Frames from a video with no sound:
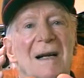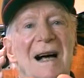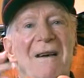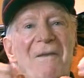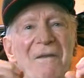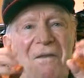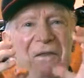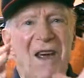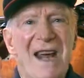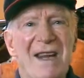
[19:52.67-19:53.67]
a
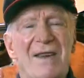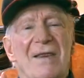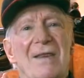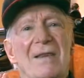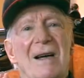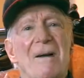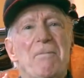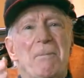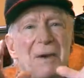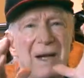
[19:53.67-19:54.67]
faith, a
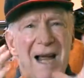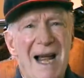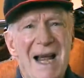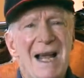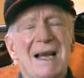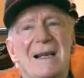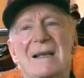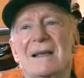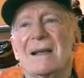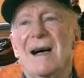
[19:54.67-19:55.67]

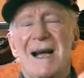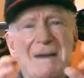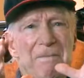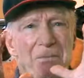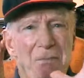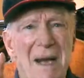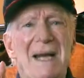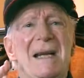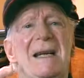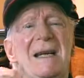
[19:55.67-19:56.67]
blind,
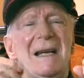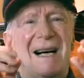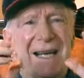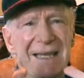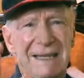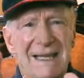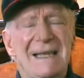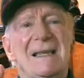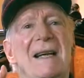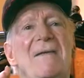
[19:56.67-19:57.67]
unbending,
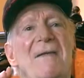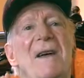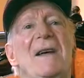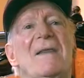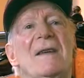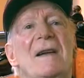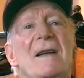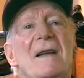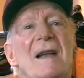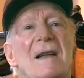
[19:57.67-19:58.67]
unyielding
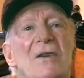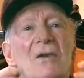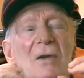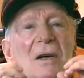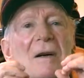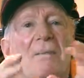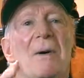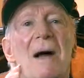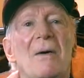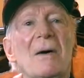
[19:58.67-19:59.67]
faith that nuclear
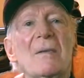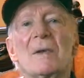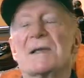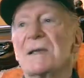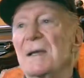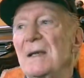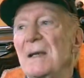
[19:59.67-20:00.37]
power was,